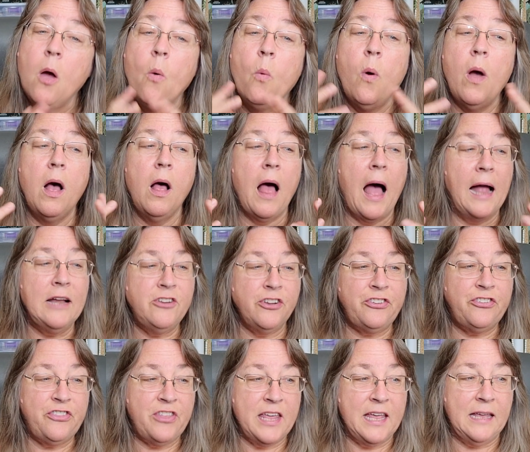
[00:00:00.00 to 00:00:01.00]
Well, I
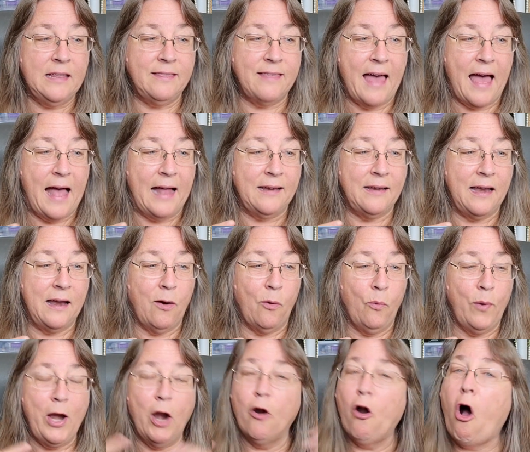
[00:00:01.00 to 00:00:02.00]
just think that
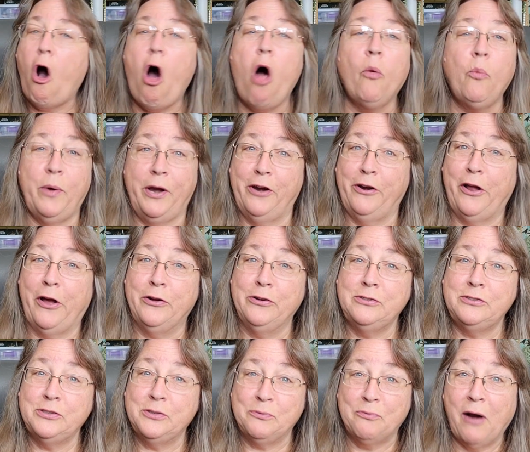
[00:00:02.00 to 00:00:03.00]
we are all weirdos,